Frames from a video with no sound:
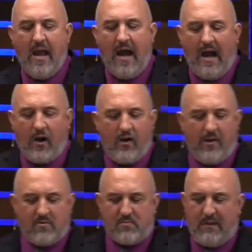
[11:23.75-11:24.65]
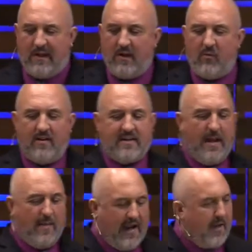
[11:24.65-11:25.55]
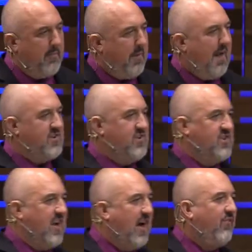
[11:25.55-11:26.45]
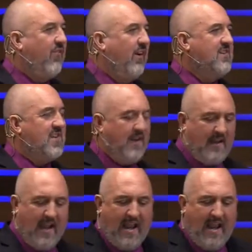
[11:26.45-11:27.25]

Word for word: I heard him speaking one time at a pastor's conference, and,